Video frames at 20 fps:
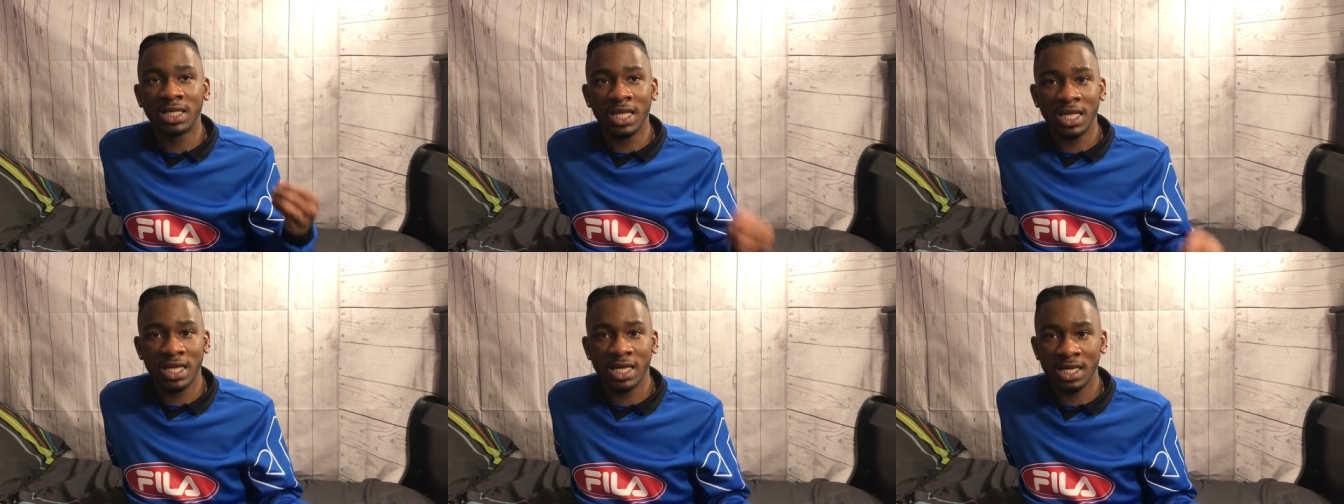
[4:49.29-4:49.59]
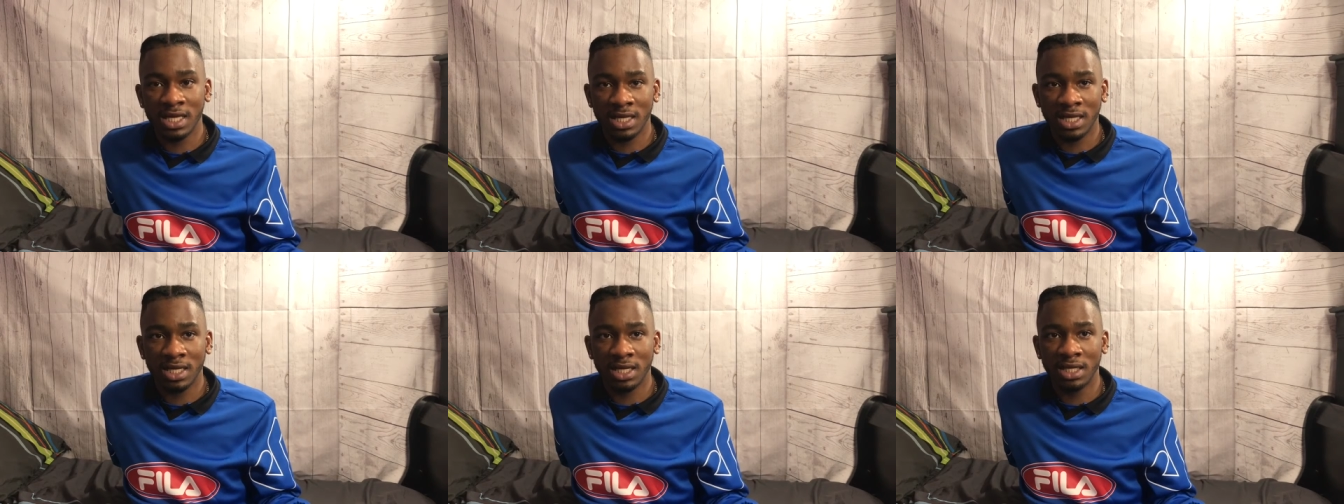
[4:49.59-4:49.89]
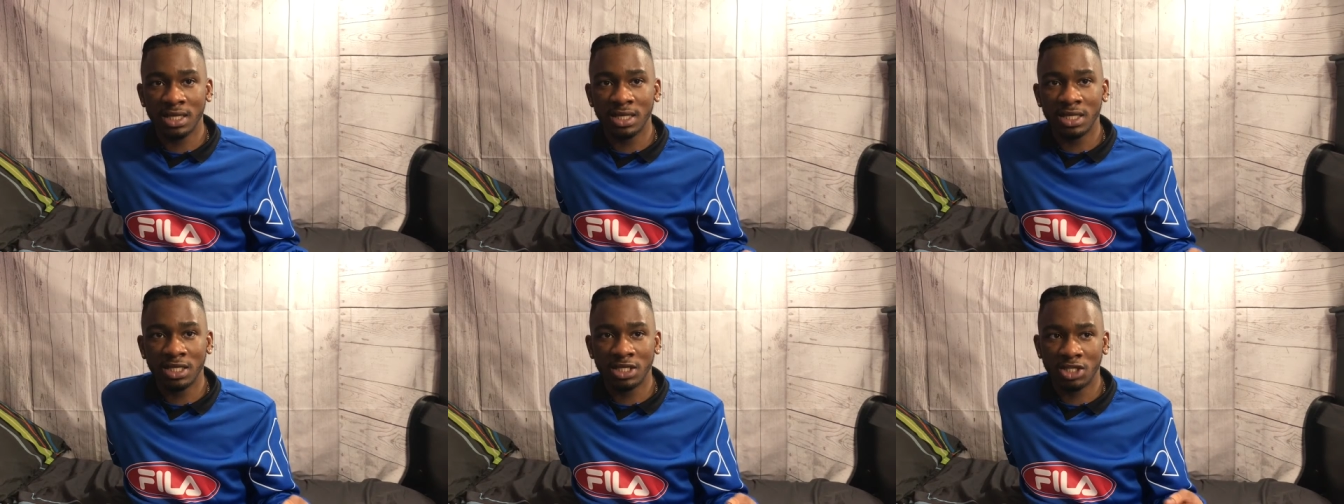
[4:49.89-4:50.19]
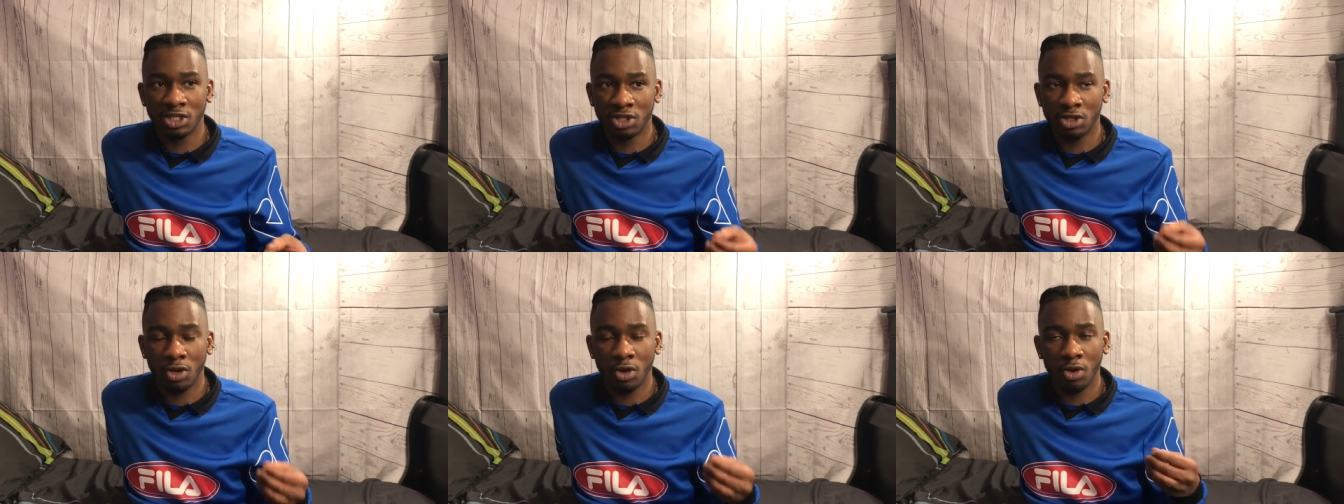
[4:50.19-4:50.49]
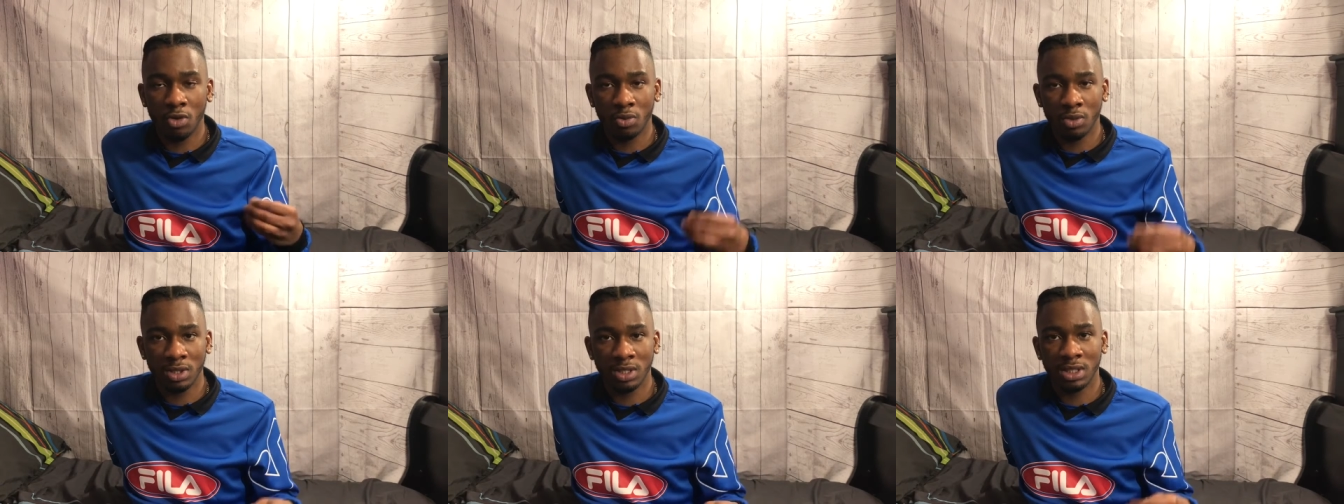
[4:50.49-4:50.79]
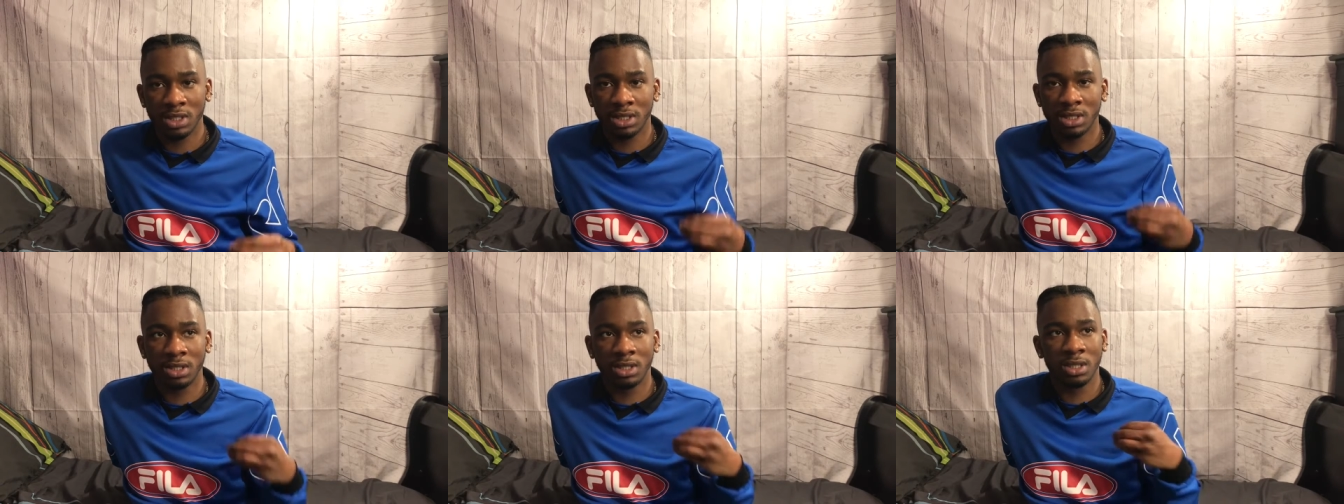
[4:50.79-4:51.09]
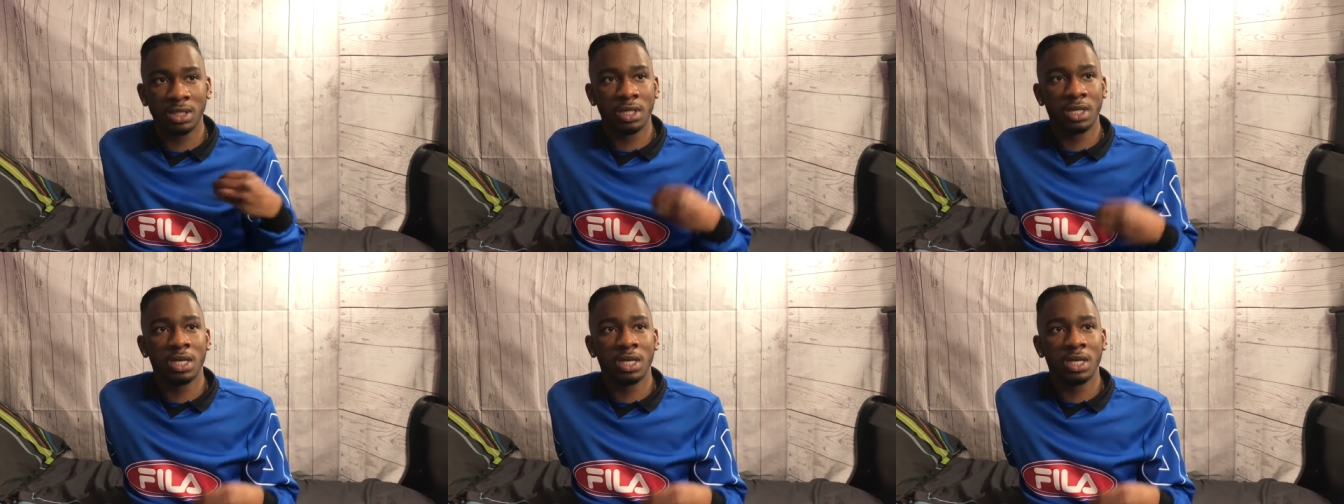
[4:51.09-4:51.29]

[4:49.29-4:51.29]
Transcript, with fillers: think this song was,